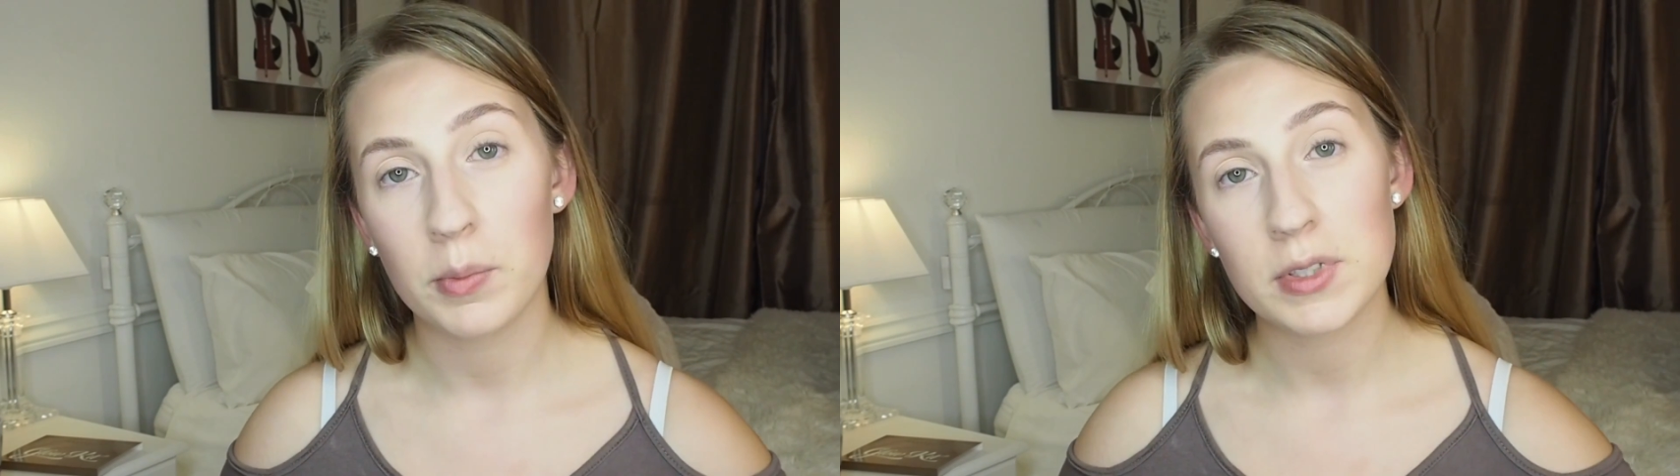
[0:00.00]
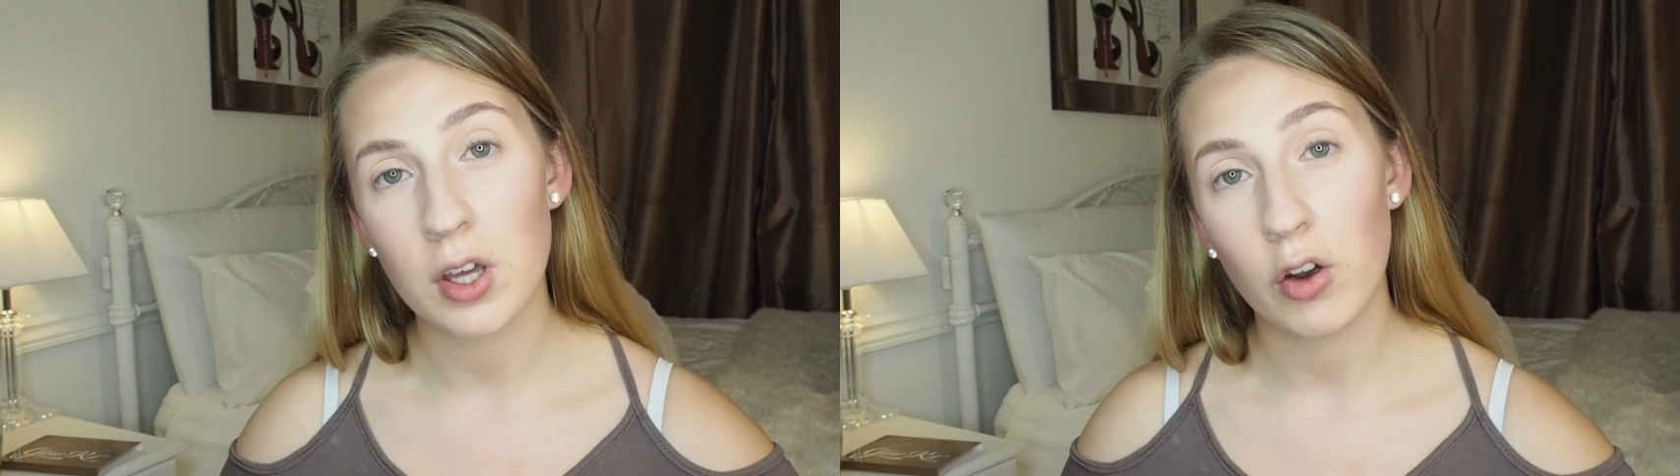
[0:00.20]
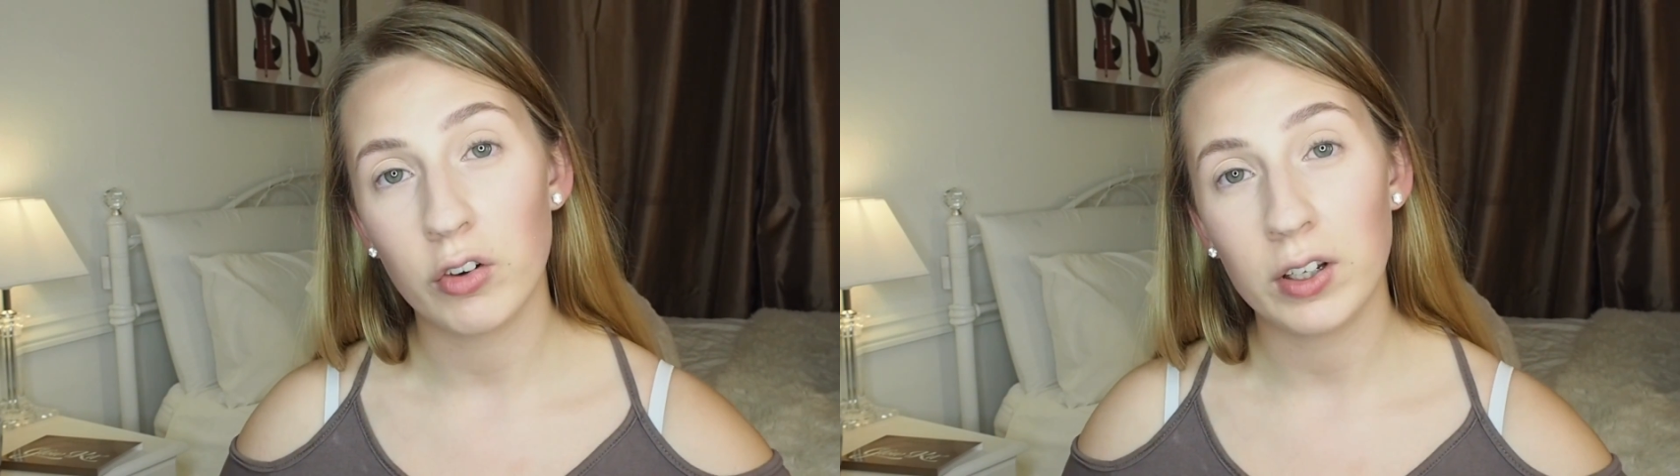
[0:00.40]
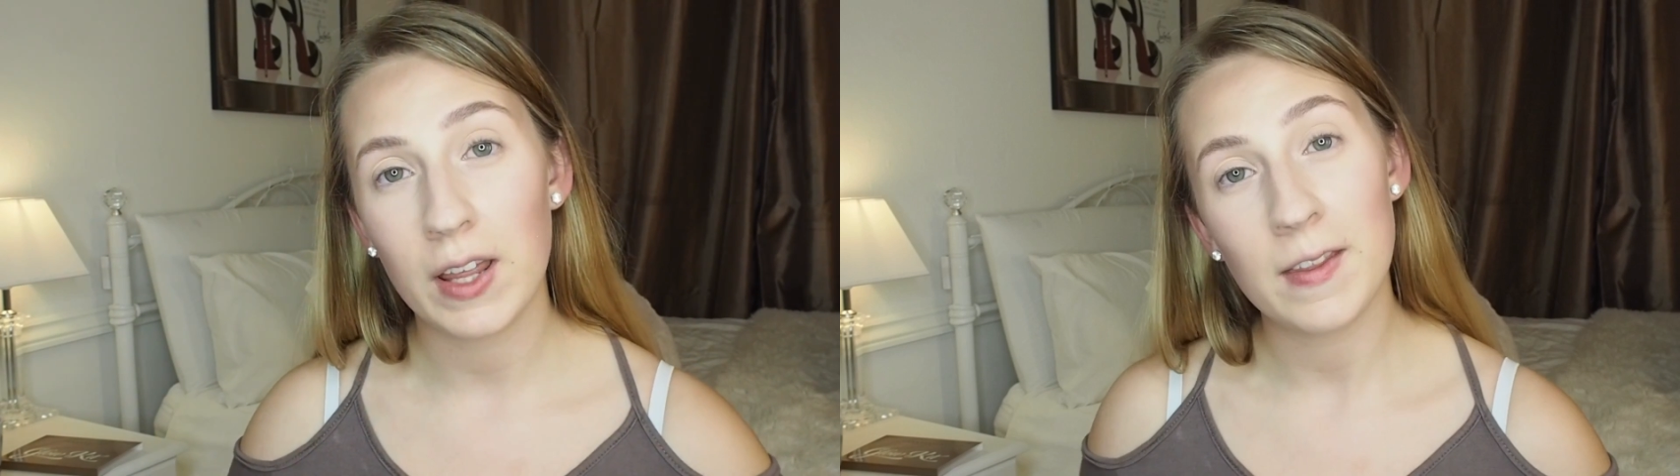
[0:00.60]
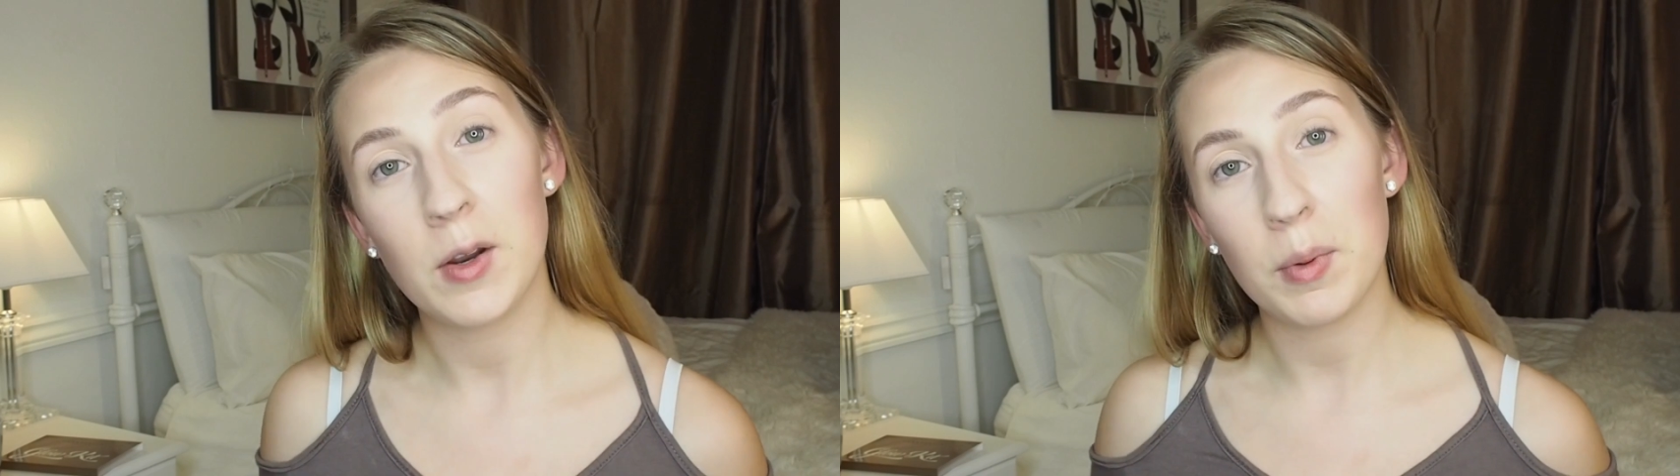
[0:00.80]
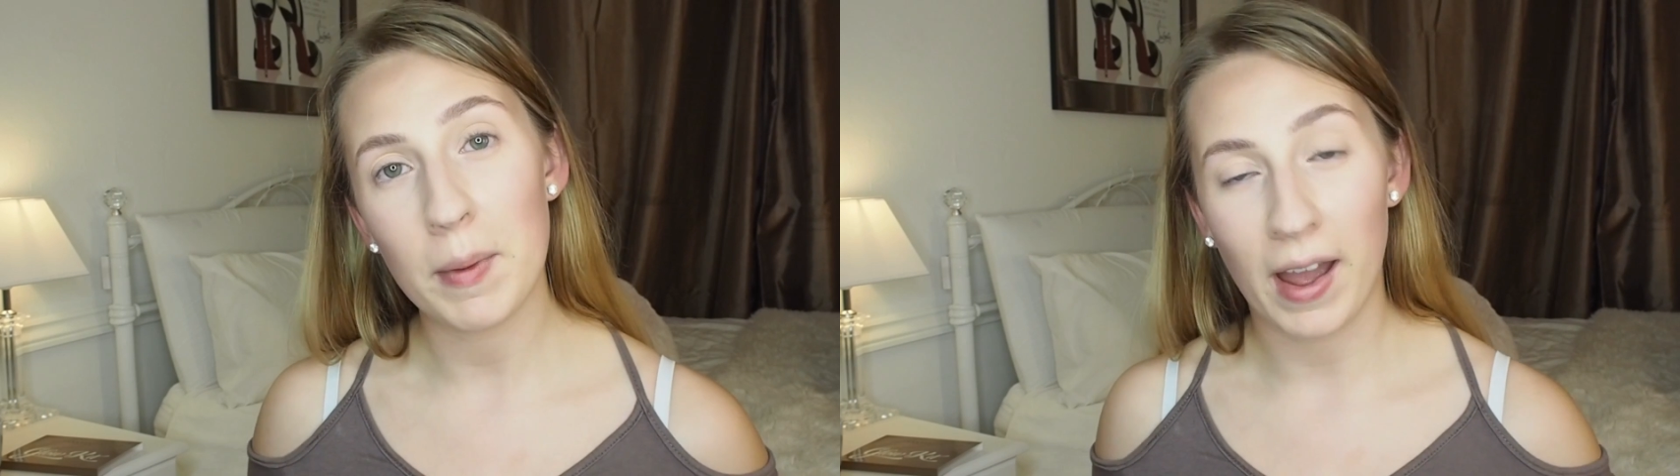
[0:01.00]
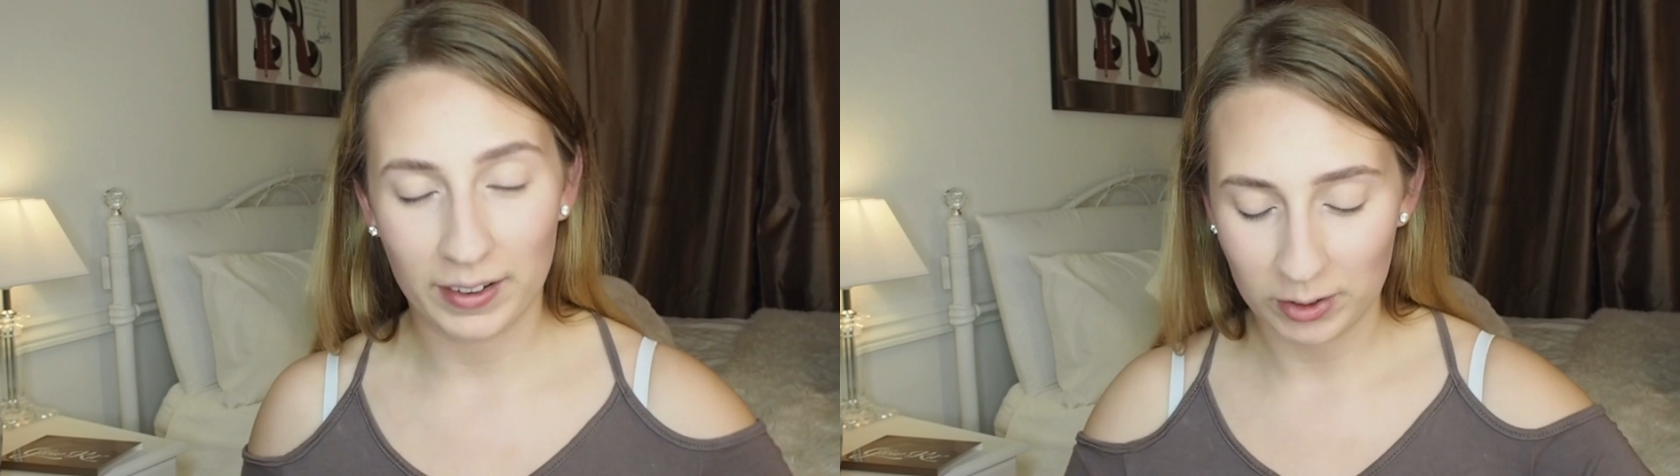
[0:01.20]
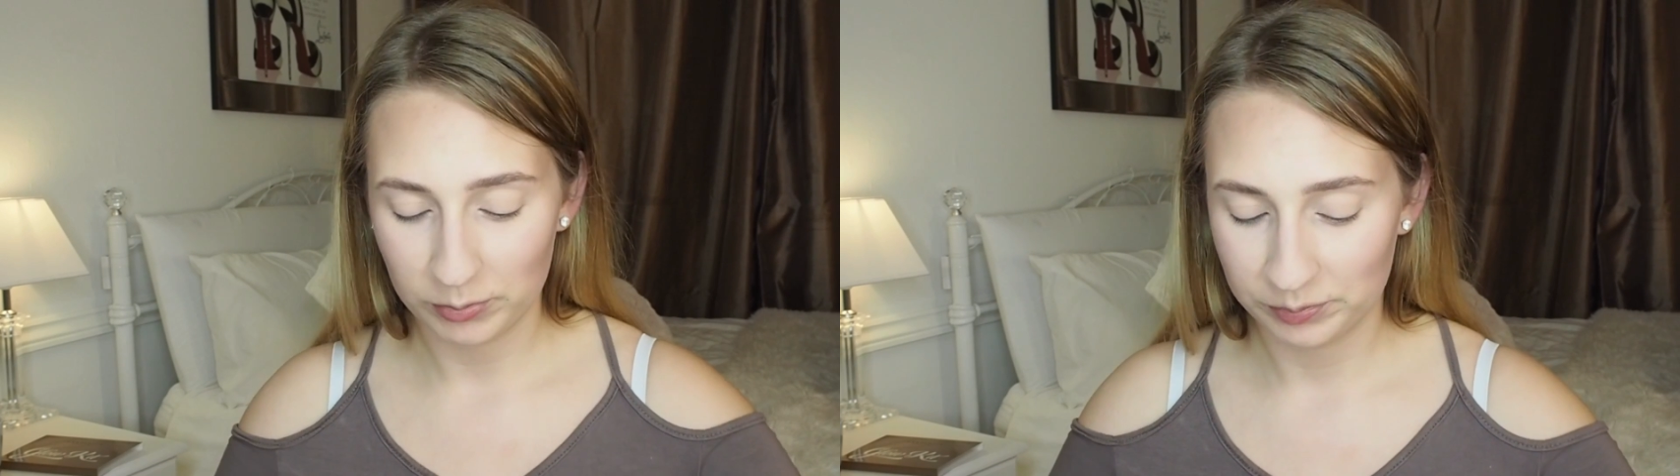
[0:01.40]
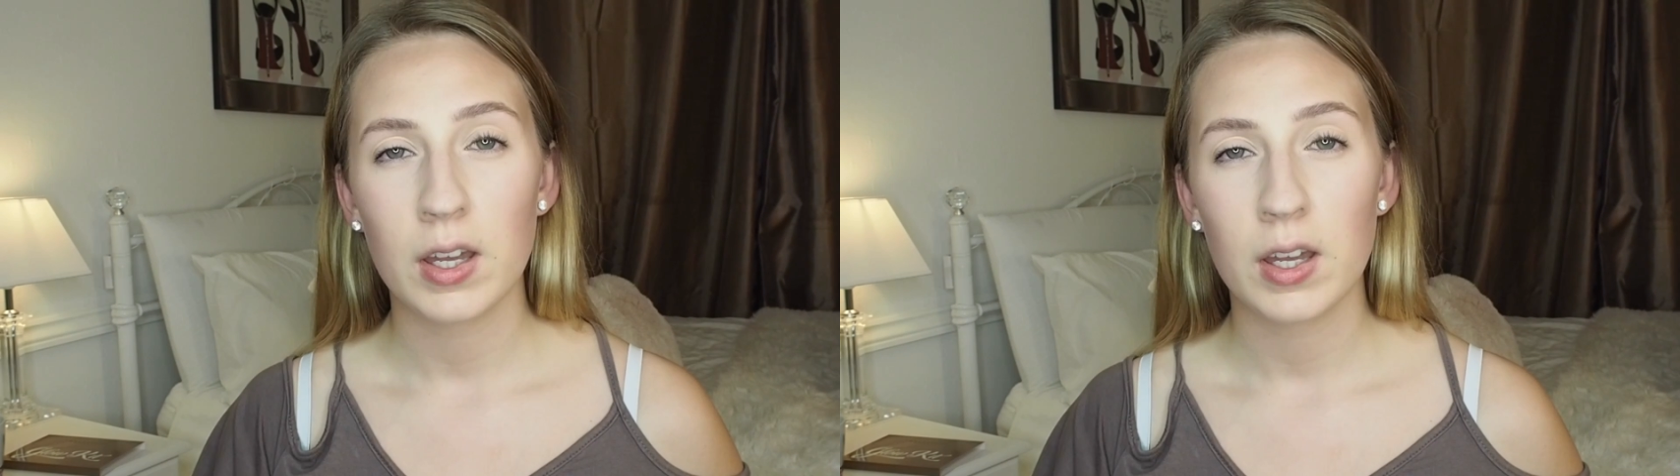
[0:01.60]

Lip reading: mascara on and then I'll be back.